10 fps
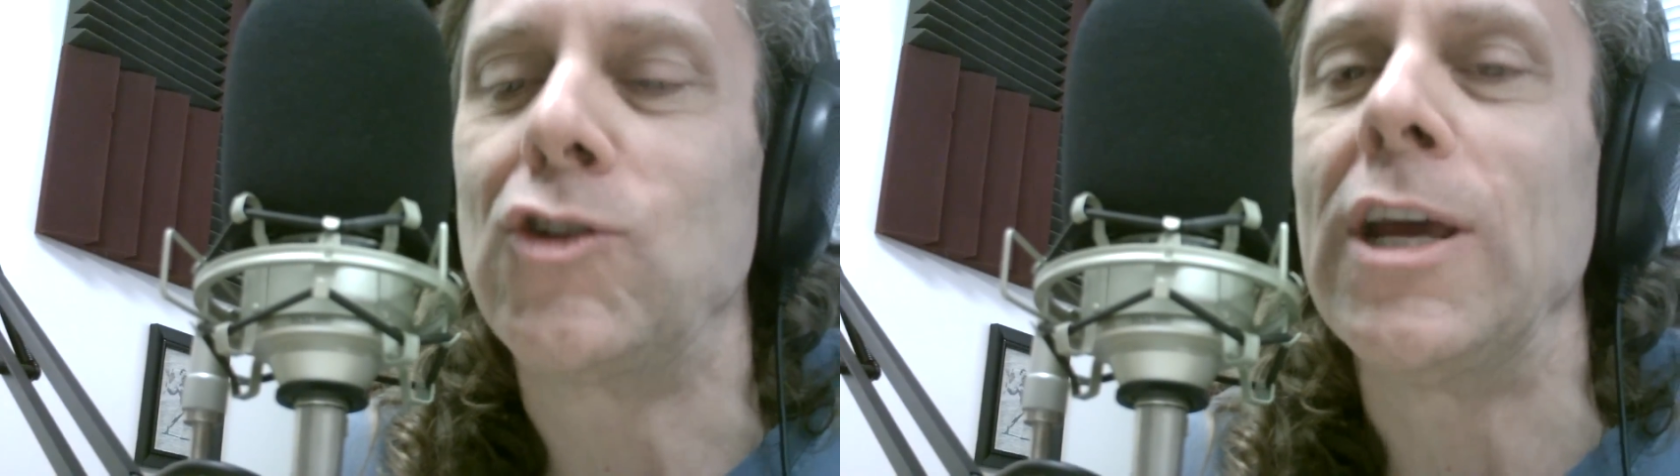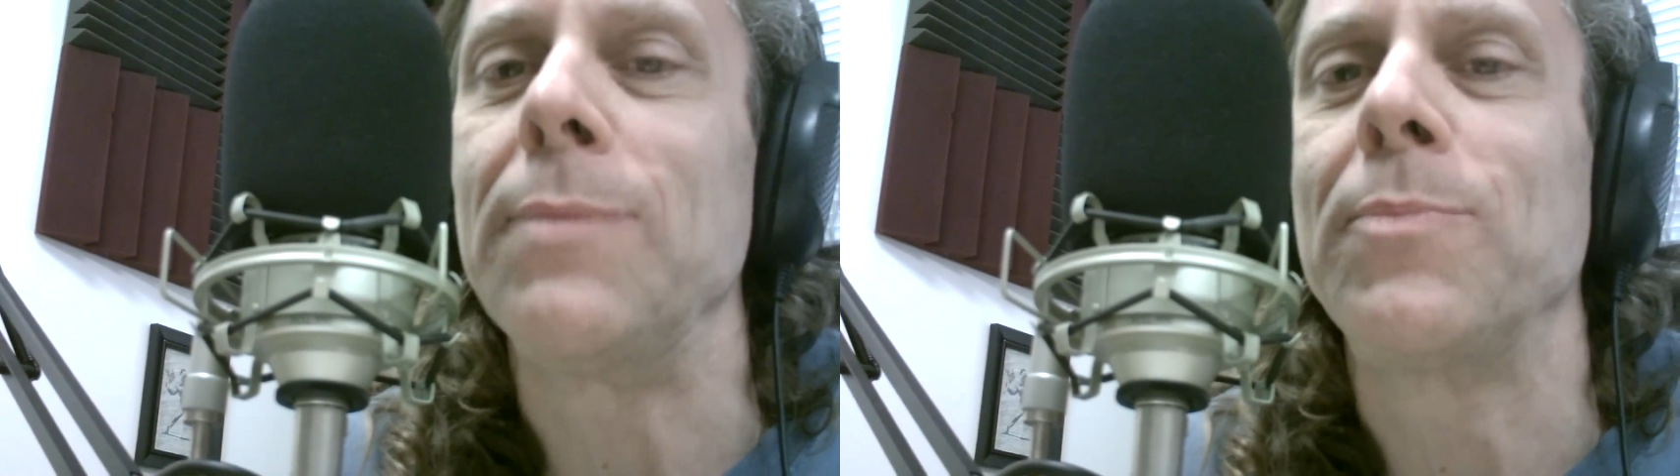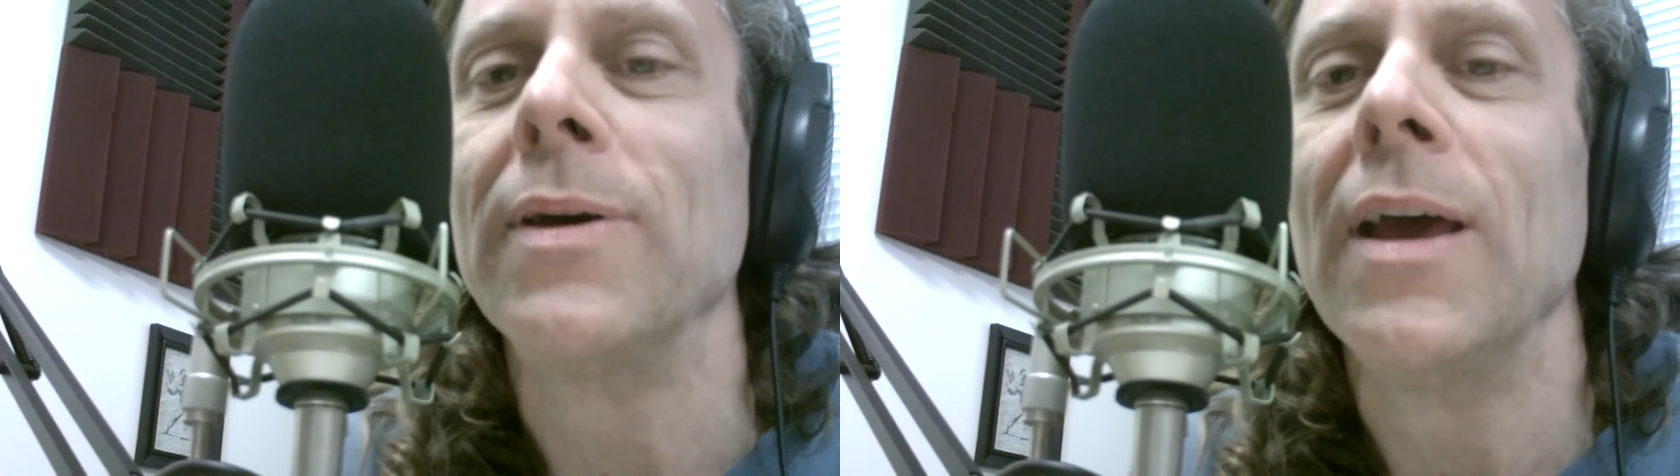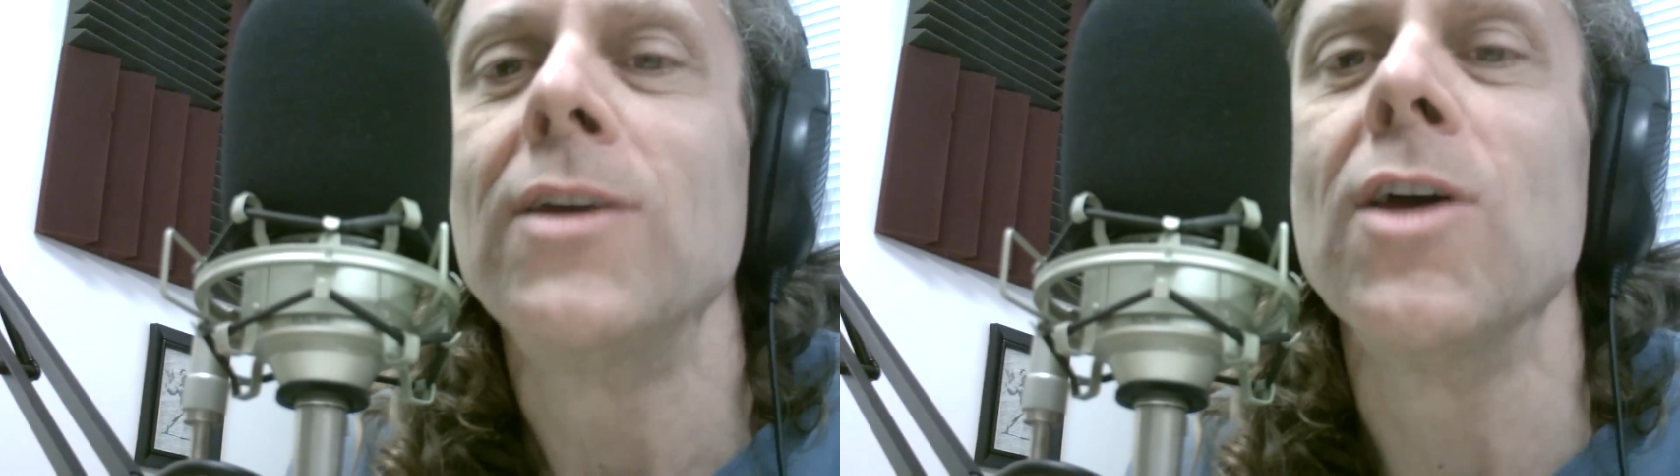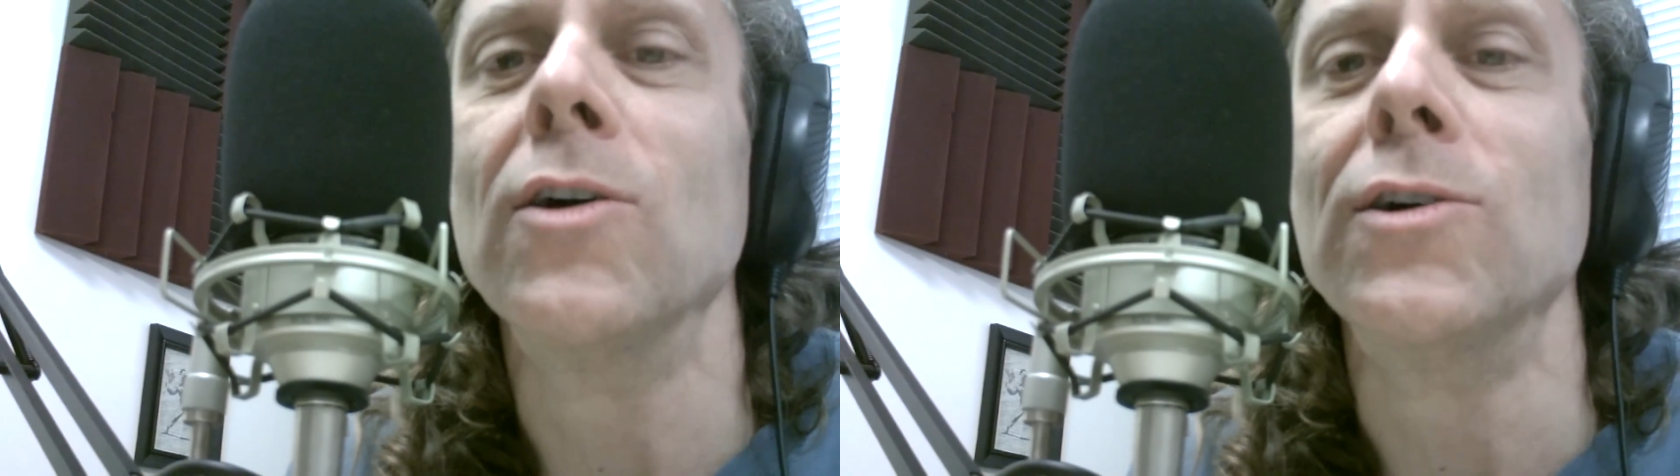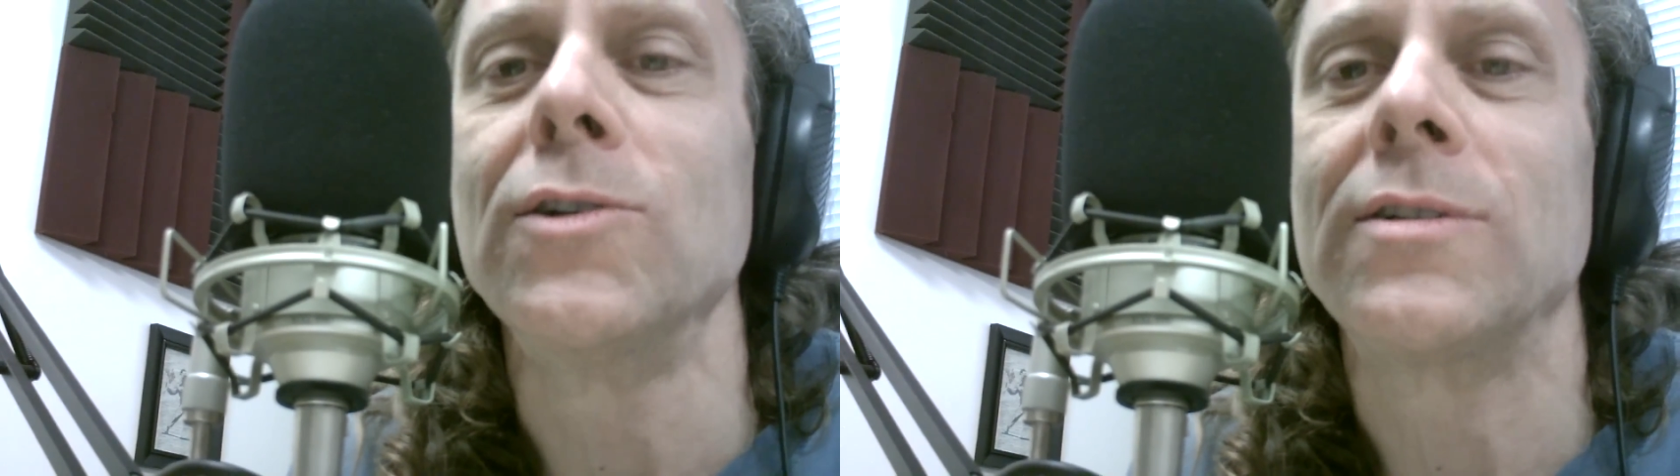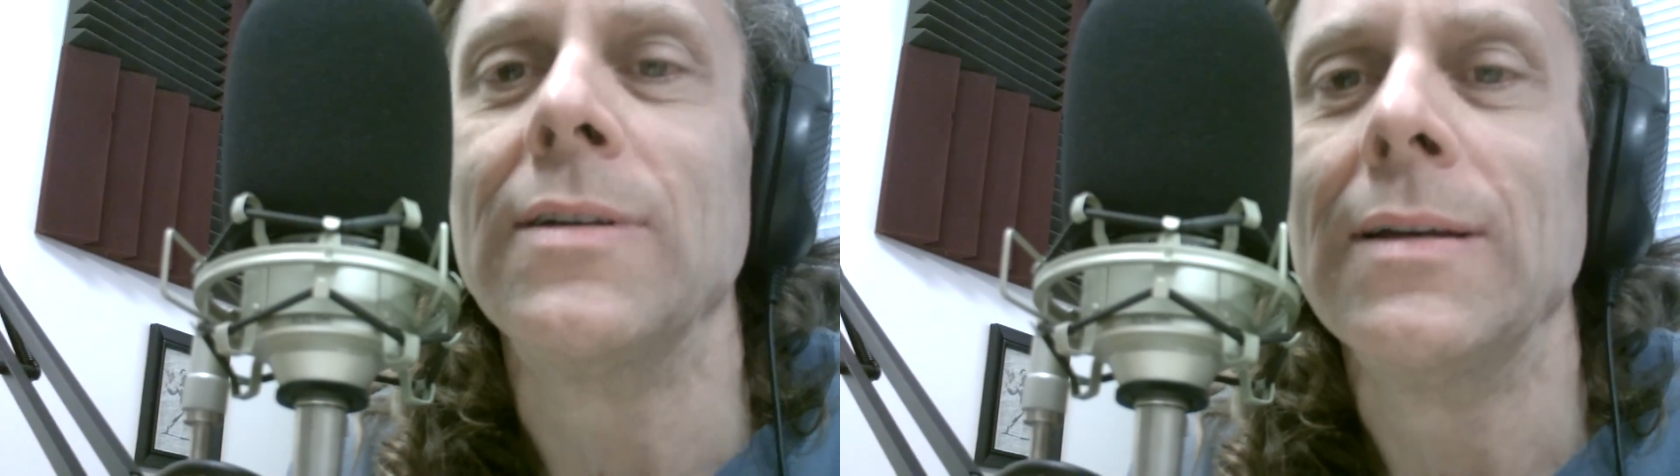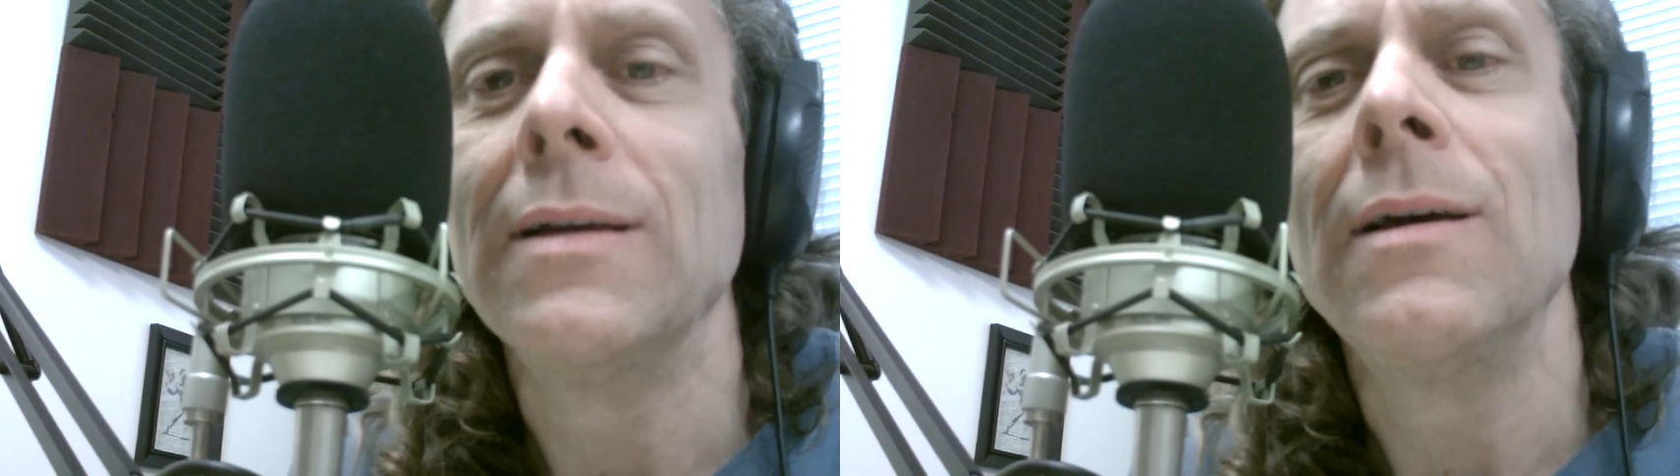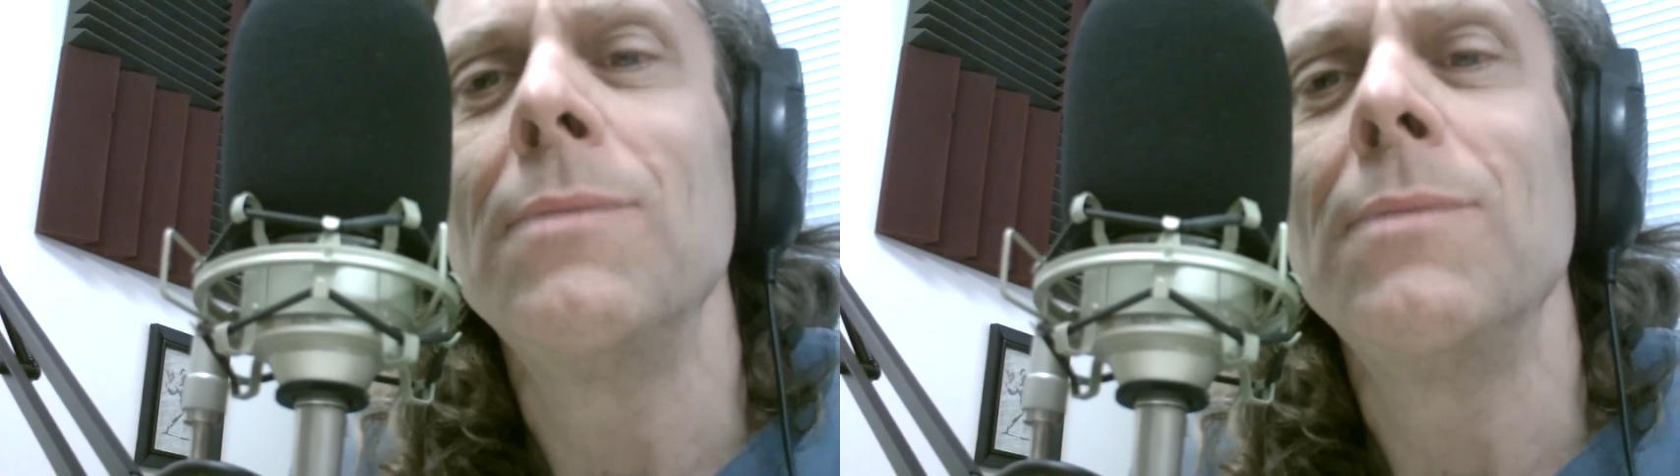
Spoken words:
Cheap, used,